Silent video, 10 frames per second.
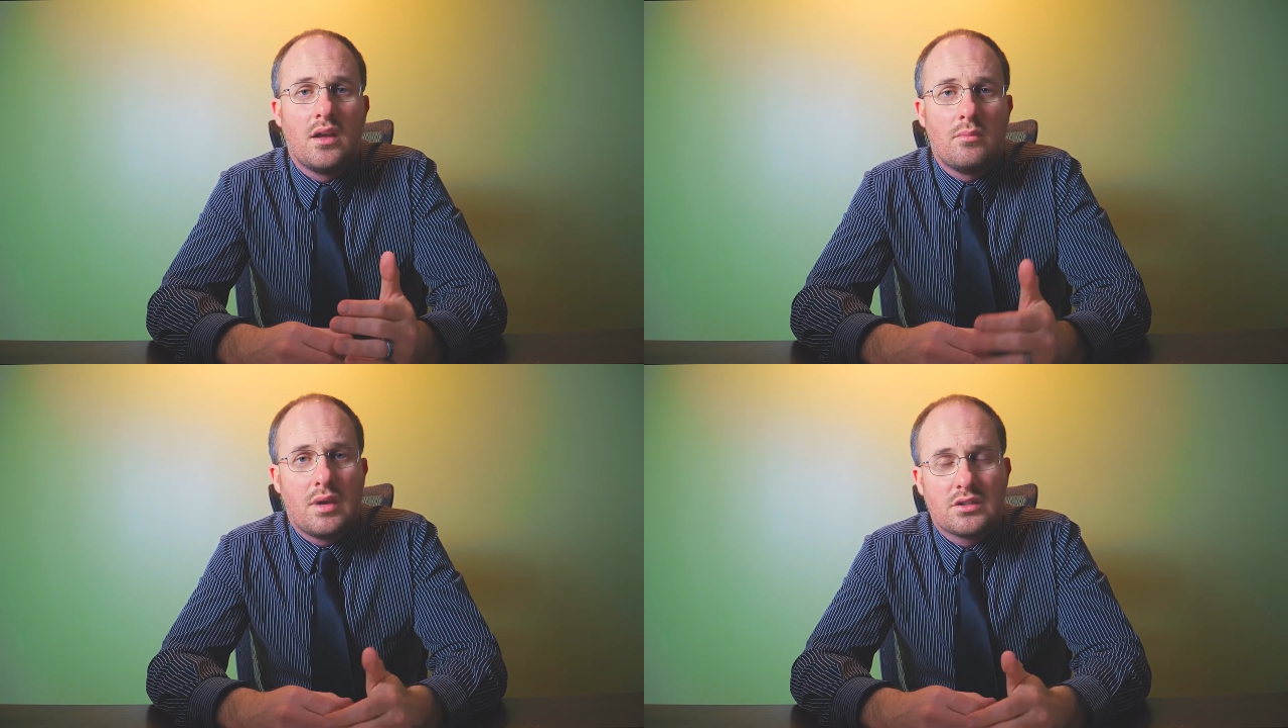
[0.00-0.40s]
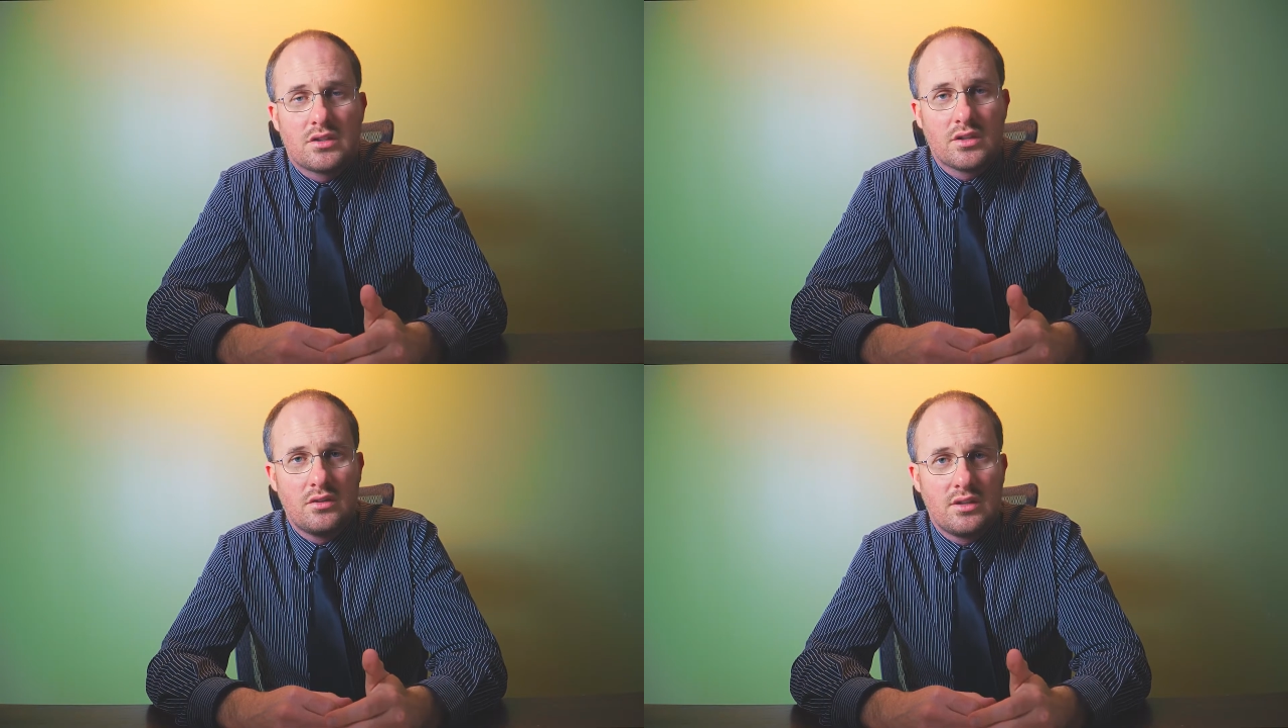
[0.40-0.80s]
make
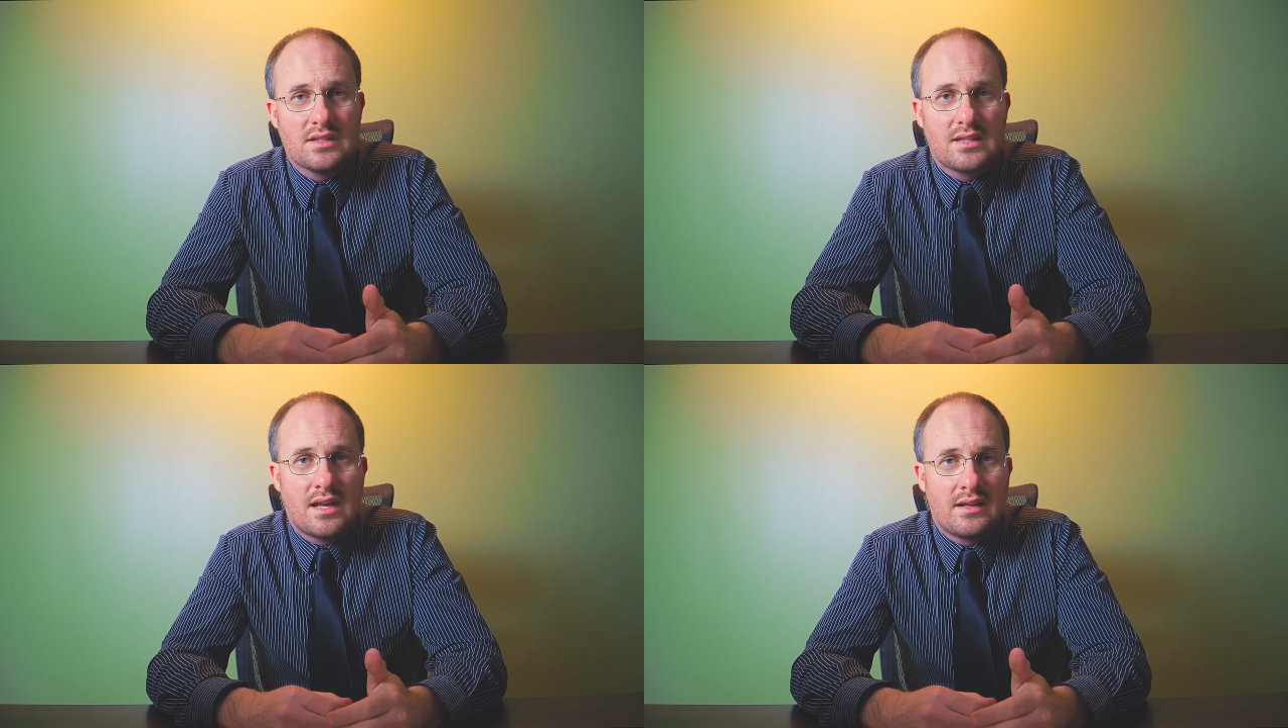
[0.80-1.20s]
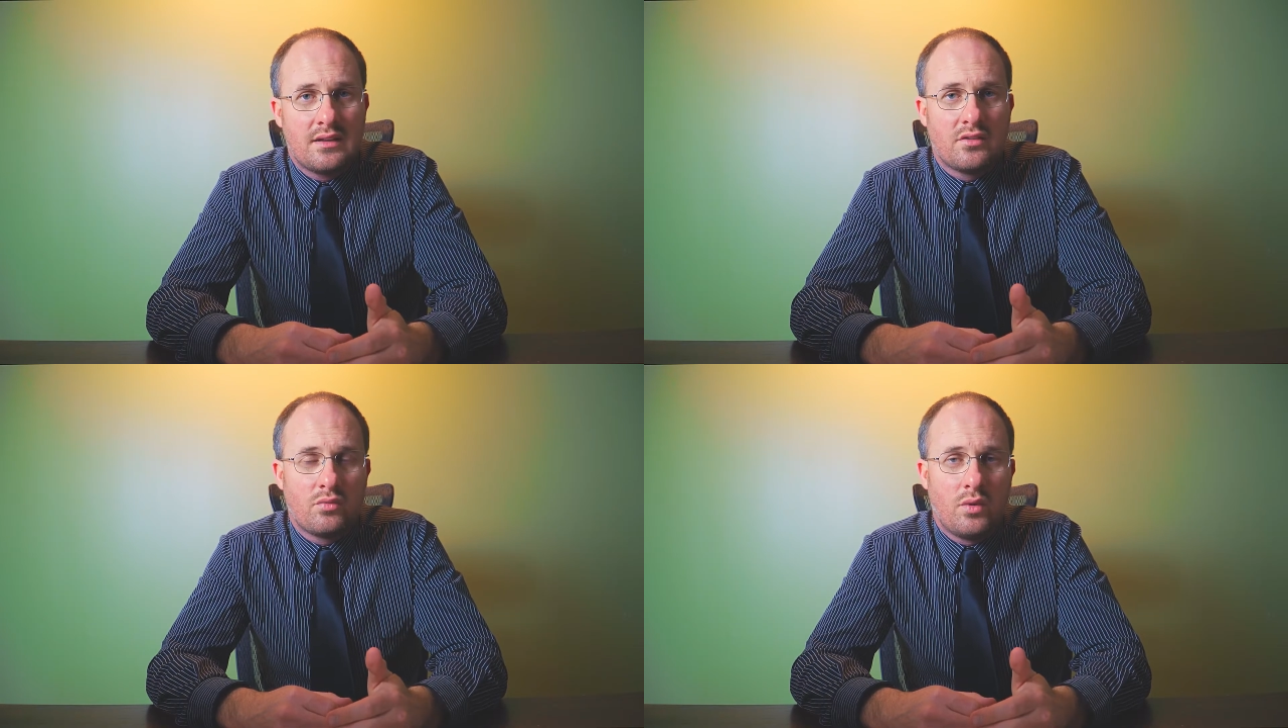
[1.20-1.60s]
sure you list that
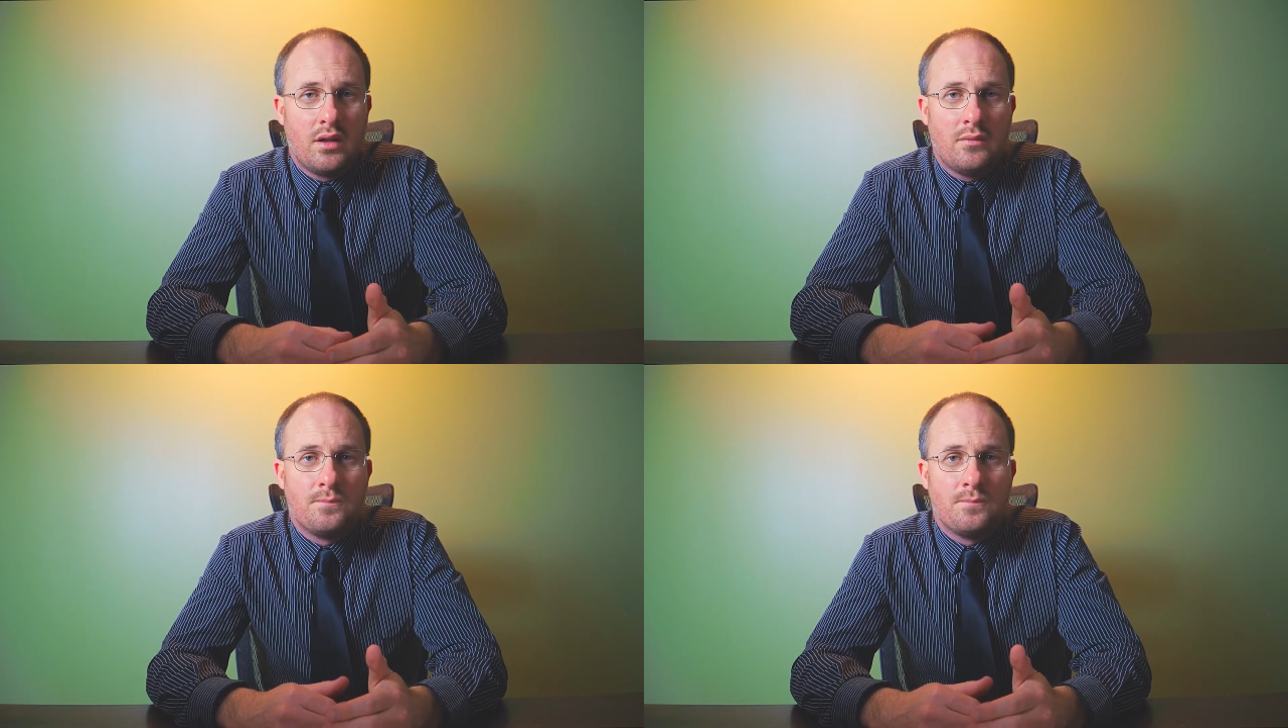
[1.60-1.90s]
out as well.